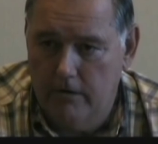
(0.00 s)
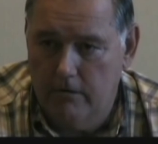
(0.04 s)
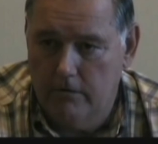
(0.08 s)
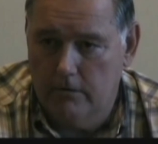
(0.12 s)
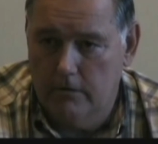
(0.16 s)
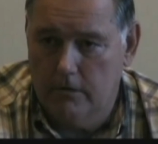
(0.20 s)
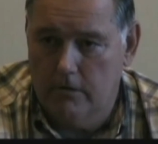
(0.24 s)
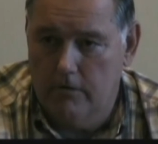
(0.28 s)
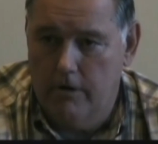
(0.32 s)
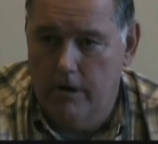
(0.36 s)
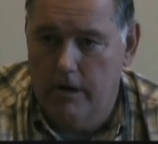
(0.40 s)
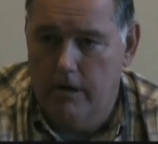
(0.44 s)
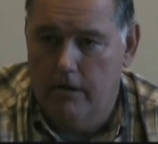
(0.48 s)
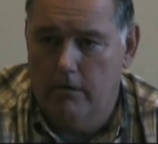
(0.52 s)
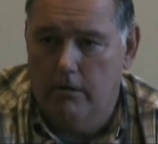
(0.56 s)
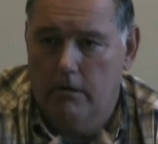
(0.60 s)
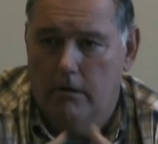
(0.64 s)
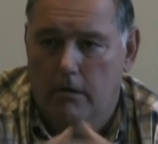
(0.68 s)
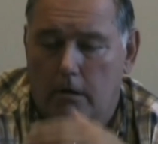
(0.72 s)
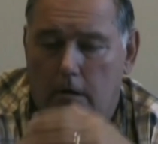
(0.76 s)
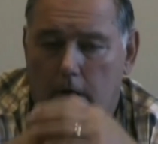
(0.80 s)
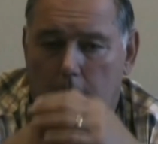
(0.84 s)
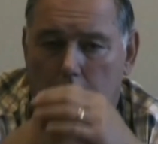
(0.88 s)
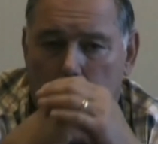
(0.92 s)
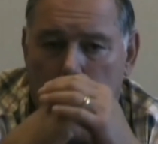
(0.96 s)
up around,
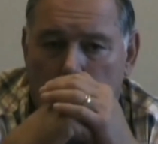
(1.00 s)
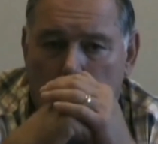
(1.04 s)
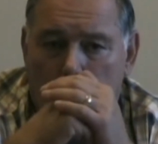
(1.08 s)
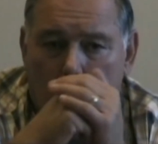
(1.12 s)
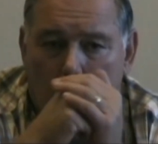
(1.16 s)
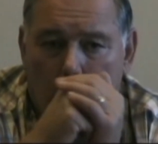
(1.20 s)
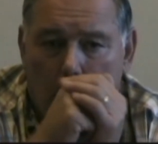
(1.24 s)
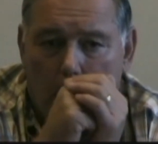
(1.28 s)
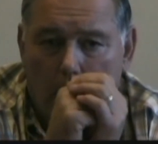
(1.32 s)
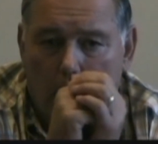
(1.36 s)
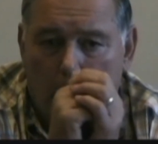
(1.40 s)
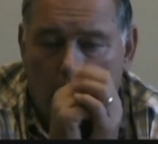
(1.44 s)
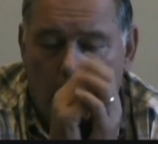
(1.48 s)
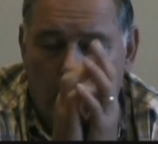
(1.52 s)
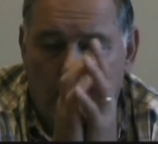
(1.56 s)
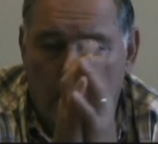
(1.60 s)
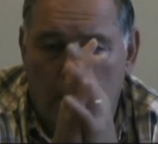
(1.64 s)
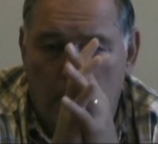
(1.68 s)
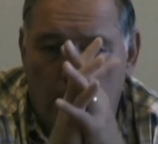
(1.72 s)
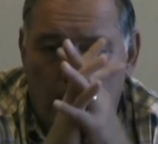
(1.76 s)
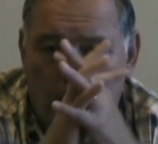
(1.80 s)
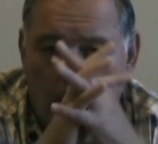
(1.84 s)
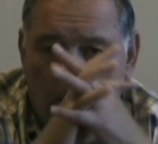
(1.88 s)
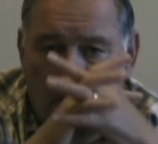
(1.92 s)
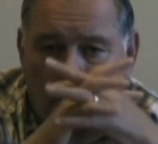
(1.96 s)

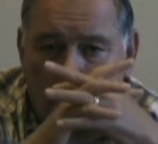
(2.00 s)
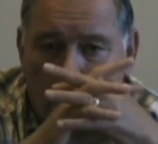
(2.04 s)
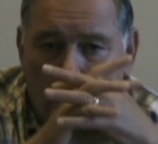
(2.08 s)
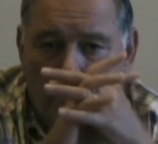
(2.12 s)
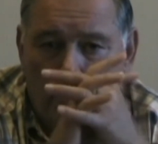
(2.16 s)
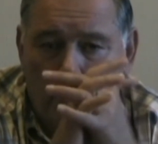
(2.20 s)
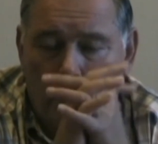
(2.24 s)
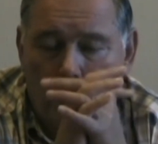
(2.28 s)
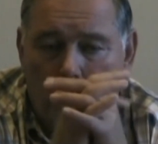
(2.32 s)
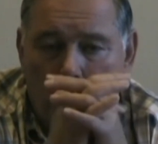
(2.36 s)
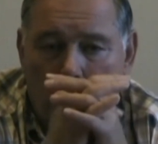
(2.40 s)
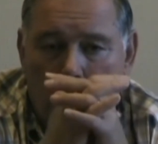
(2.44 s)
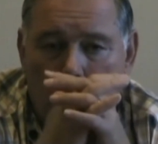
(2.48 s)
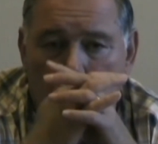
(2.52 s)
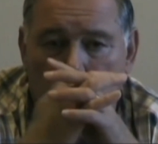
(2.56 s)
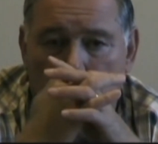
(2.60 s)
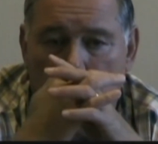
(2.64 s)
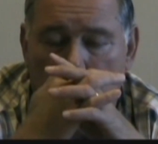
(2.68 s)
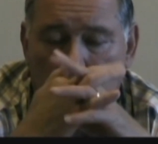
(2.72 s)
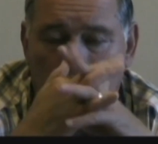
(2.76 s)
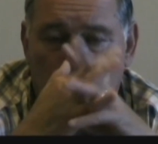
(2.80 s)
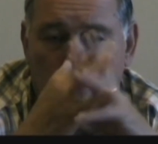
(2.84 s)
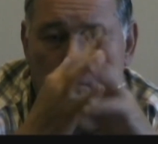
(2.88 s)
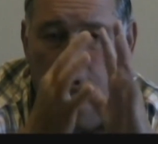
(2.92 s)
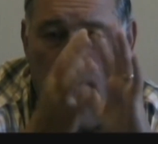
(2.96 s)
and
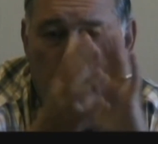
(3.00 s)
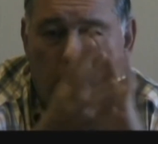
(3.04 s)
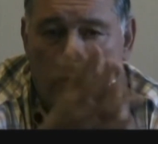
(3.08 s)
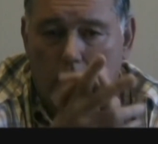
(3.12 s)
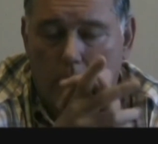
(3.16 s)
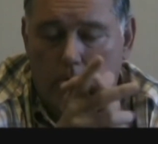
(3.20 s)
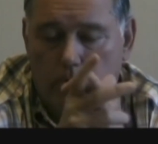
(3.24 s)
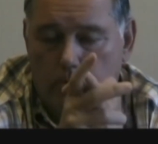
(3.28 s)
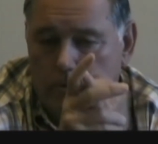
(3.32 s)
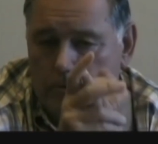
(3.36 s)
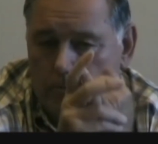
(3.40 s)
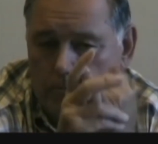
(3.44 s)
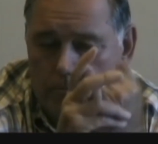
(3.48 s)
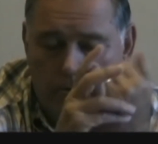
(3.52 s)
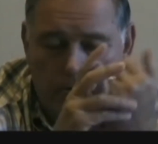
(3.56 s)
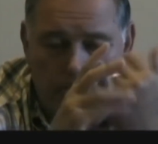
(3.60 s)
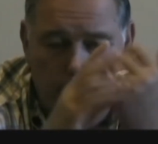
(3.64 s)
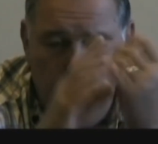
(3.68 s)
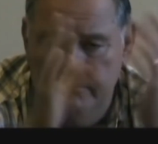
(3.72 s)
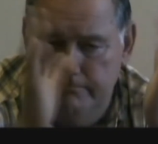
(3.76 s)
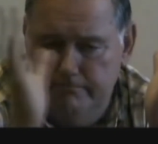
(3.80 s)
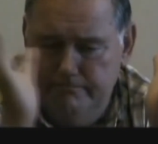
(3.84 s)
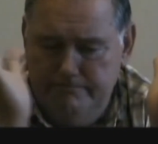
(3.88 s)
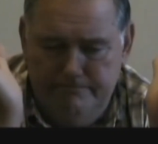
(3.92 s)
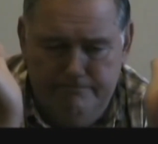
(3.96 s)
anyway, the radios were,
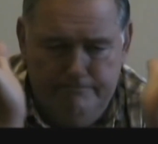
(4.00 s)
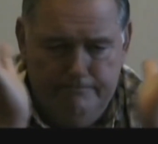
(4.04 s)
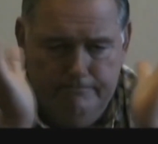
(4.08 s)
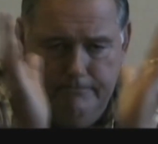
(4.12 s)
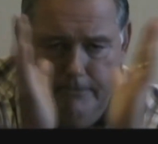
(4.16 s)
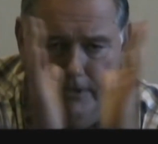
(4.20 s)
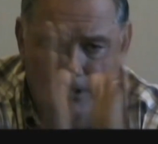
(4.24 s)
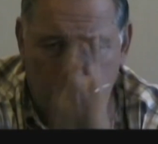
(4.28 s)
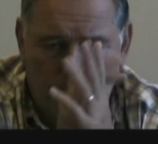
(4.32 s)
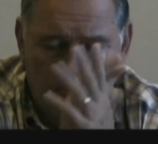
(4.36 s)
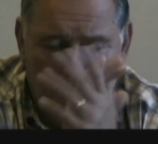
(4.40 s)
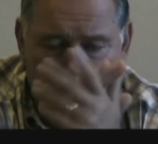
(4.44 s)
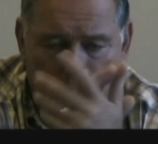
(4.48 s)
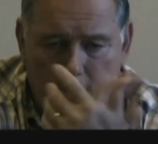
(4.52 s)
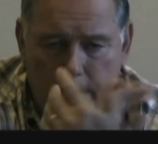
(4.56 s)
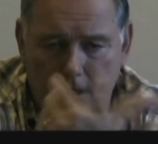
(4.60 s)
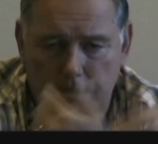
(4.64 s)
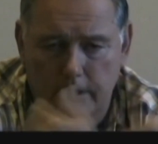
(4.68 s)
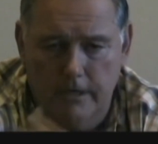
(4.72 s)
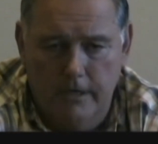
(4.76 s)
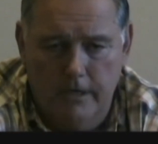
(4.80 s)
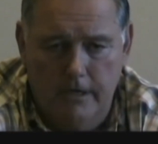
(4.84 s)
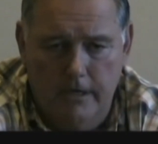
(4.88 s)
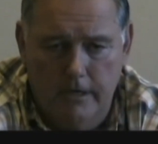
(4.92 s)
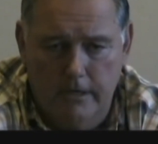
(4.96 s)
you know,
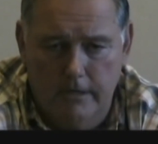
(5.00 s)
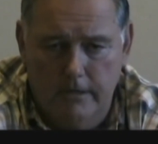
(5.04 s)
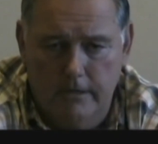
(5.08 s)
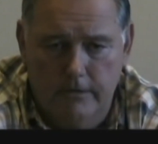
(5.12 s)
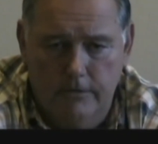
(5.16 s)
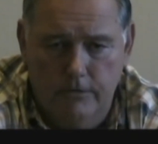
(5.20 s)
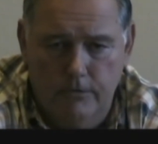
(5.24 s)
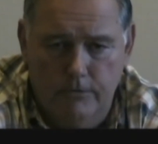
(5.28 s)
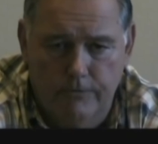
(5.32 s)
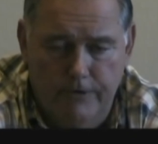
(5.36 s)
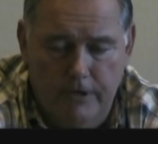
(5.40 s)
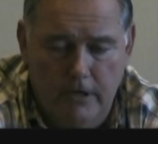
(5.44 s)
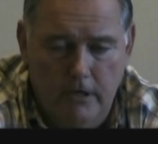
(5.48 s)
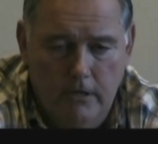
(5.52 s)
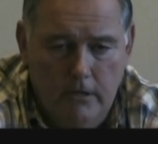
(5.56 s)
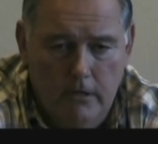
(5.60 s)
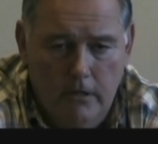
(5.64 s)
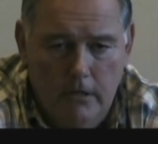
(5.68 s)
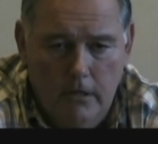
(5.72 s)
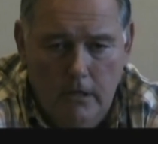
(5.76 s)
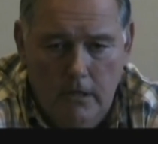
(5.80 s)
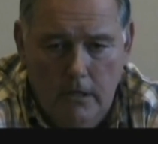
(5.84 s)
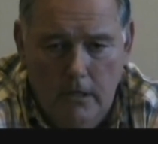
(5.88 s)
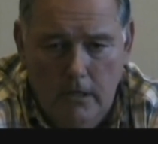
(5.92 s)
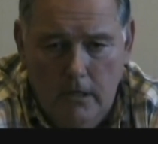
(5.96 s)
again, kind of goofy.
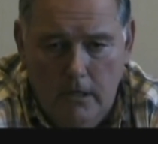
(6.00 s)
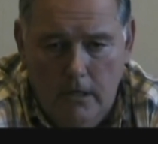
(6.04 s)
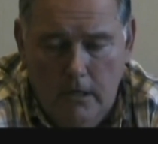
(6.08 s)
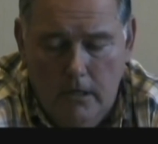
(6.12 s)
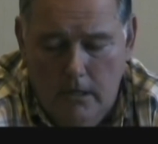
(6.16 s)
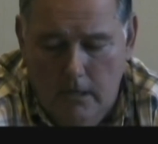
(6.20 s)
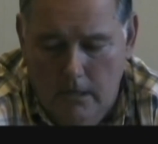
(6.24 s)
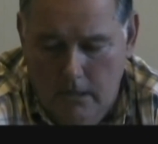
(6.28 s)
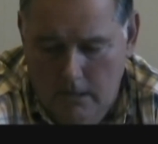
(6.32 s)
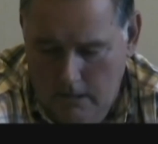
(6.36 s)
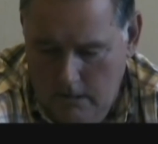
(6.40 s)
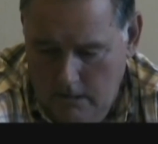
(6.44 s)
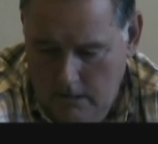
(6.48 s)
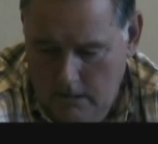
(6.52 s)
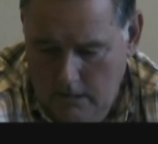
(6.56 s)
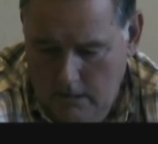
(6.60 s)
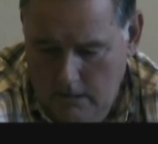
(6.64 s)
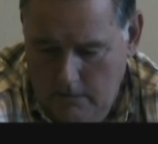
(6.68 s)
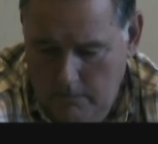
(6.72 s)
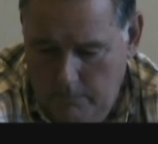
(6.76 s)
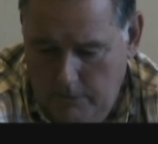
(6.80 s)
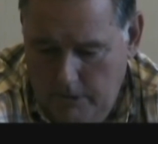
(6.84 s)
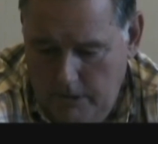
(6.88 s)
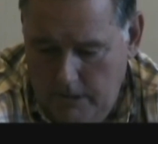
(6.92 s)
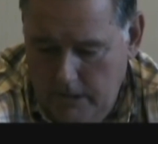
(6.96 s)

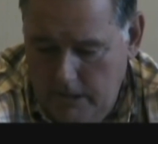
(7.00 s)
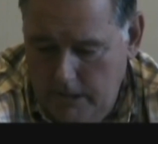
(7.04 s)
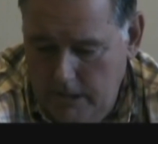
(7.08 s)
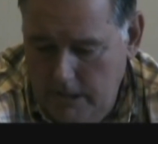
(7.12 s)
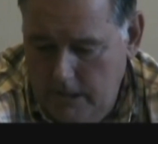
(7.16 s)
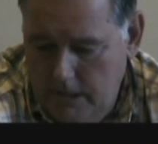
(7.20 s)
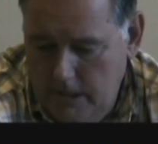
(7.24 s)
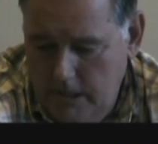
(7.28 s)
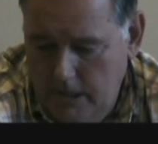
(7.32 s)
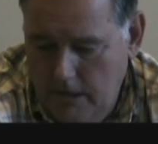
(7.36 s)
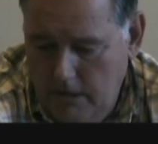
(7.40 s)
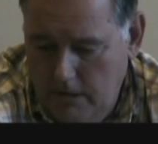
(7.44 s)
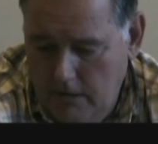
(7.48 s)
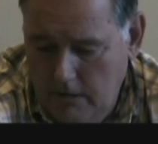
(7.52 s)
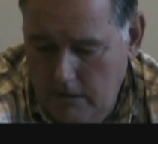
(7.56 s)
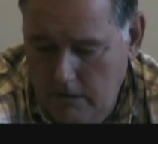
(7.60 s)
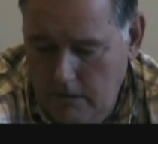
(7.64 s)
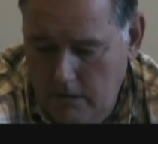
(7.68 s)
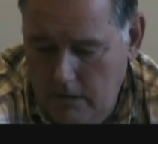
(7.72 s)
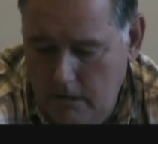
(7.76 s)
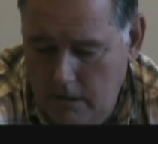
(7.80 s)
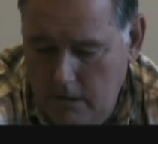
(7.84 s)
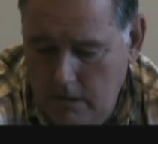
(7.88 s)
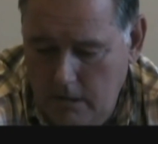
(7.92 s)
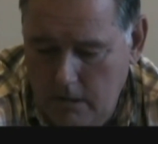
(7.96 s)
But you could tell
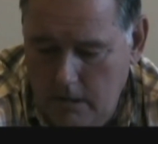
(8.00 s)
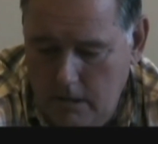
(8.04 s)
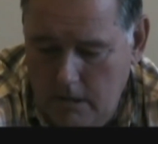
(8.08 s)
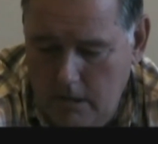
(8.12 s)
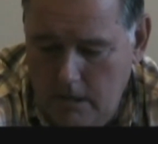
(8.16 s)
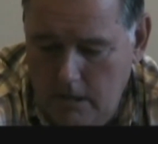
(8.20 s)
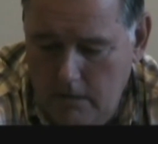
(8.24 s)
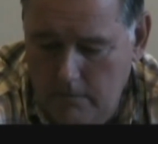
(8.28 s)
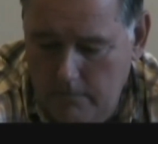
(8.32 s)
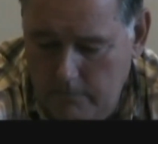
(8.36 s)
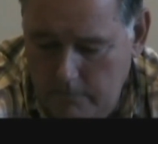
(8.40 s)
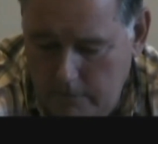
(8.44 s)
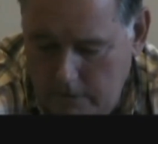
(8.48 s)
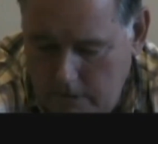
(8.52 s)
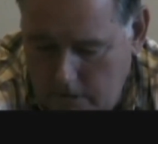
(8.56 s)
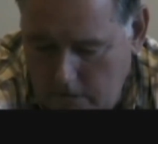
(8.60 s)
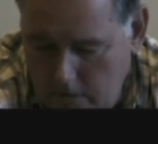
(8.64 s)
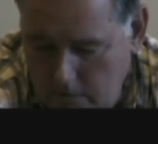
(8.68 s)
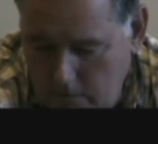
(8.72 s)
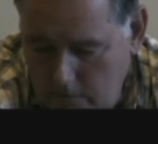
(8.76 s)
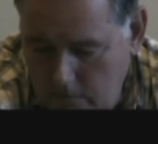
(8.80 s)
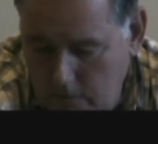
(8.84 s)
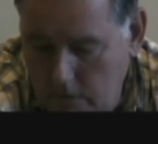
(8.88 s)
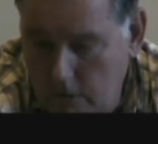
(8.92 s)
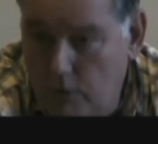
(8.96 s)

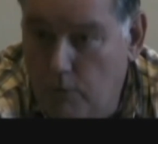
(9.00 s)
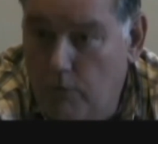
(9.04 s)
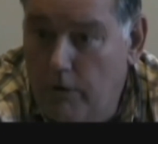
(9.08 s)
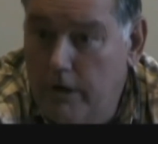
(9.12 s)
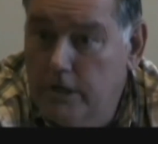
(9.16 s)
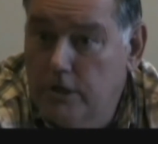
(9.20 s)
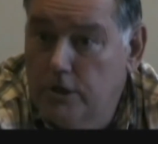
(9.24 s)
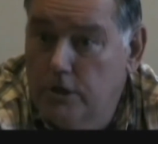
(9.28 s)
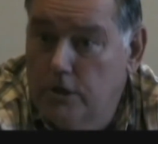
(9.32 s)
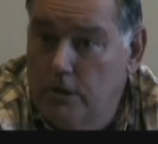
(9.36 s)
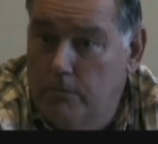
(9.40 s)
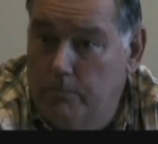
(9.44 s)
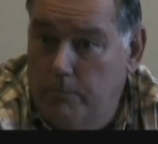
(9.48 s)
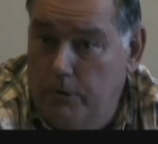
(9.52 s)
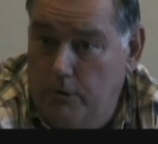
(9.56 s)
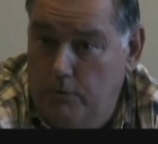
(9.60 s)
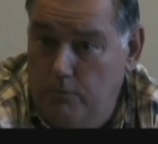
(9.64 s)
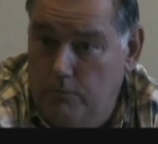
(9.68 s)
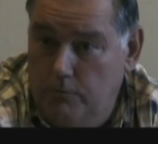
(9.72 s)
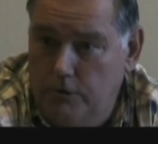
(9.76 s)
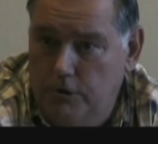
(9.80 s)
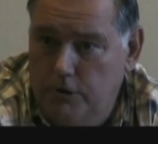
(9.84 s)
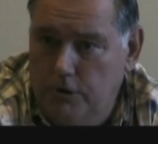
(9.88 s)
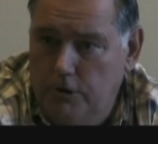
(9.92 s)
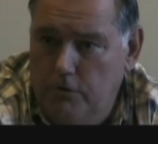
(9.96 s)
the direction the boat
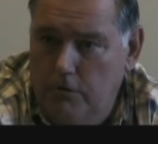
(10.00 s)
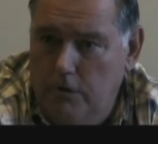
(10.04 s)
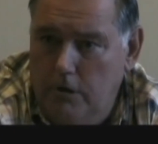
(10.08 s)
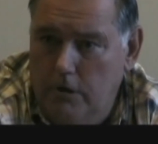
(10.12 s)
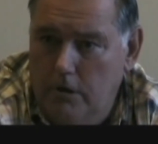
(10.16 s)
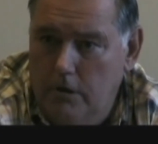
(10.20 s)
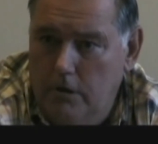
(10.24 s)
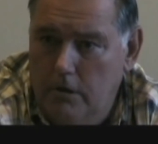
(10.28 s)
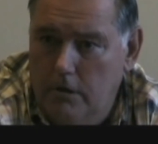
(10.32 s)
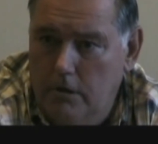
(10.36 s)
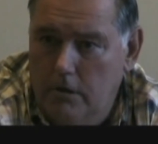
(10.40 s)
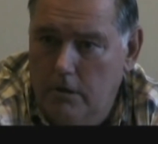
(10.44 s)
was shooting.